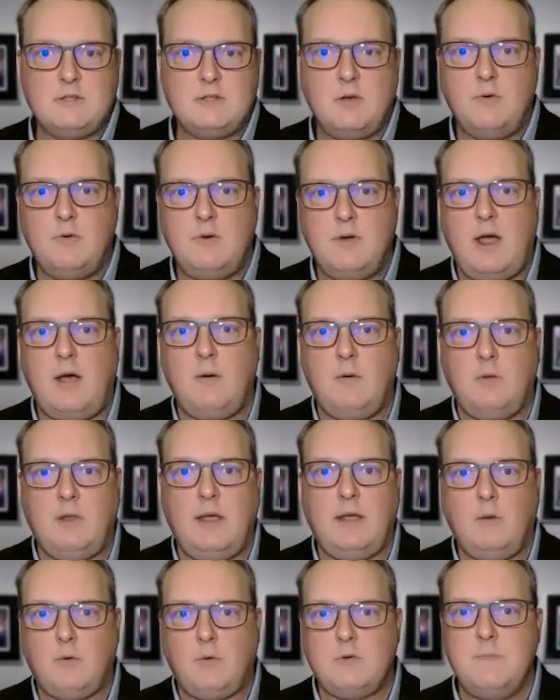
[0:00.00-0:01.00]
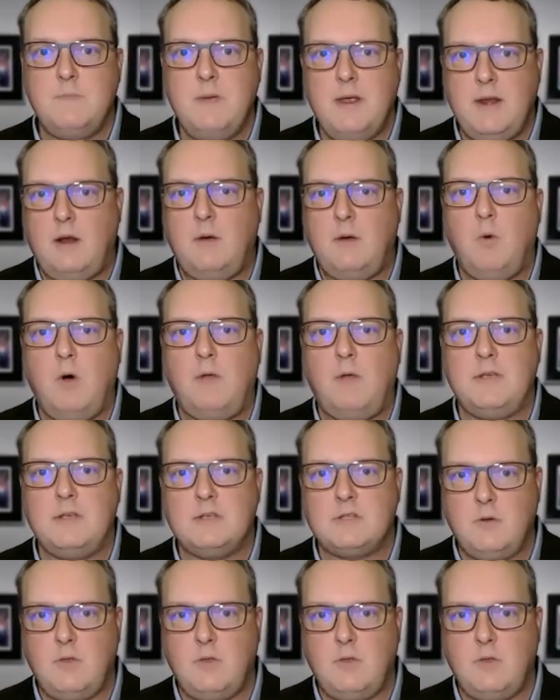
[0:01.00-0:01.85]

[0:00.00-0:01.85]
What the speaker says: So now landlords may not want these.